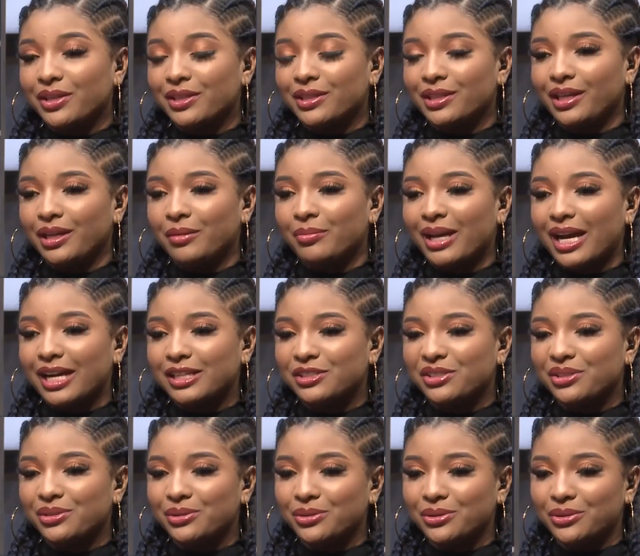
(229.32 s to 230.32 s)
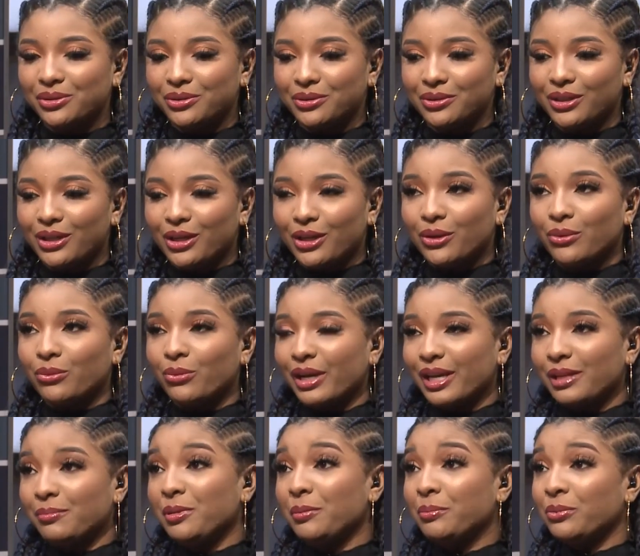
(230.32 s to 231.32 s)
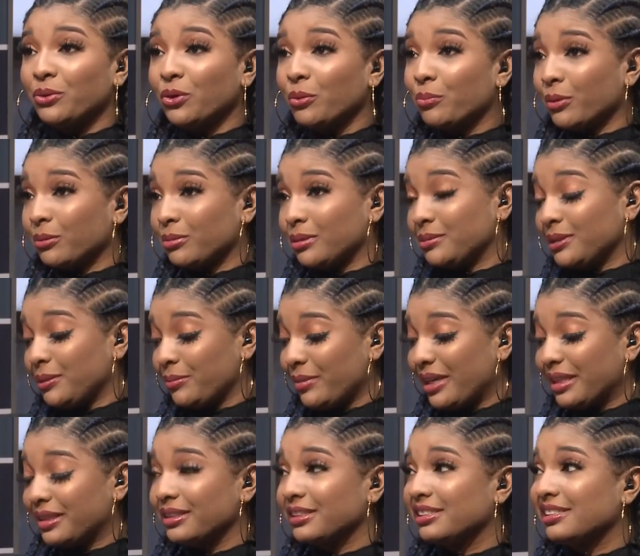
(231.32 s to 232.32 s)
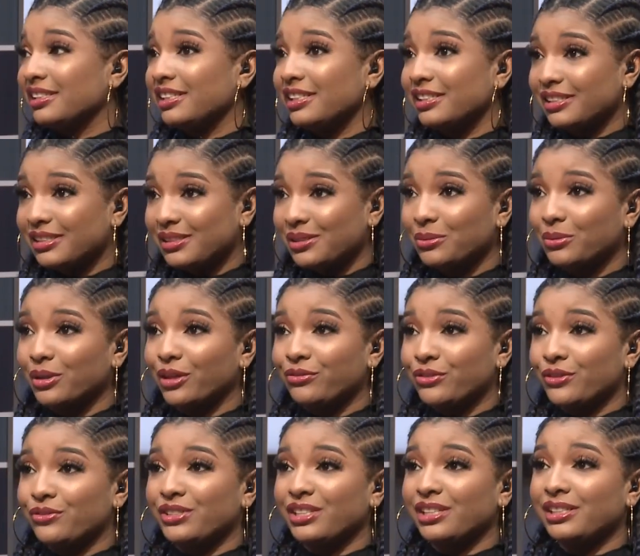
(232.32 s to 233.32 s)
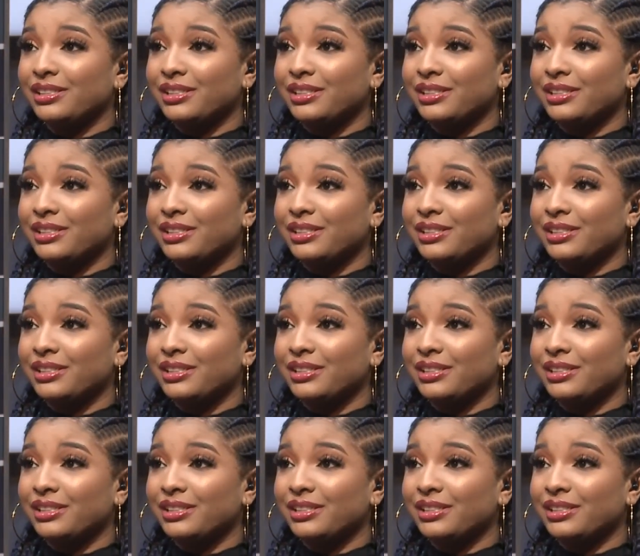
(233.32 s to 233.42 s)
you think back to when people who probably made this list were 15,